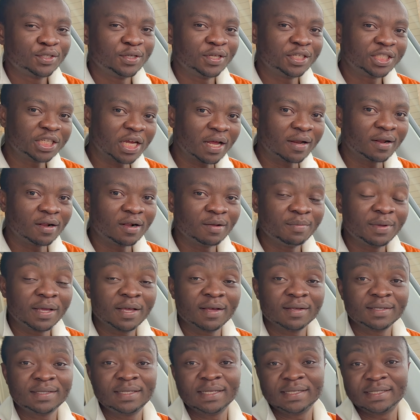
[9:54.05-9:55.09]
to the channel,
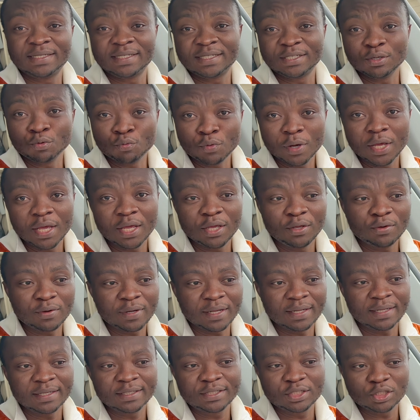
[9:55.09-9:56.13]
because this is a way
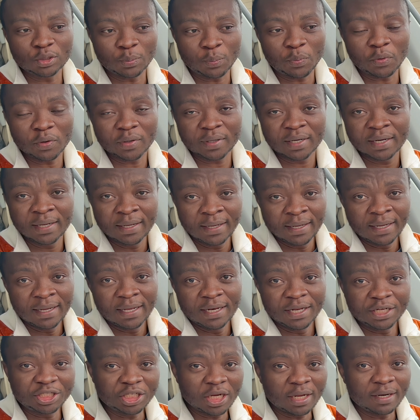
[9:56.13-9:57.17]
you can support
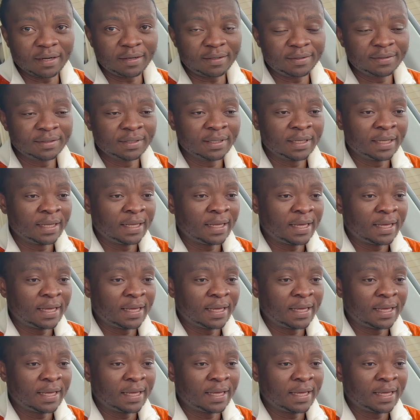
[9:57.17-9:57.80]
the channel.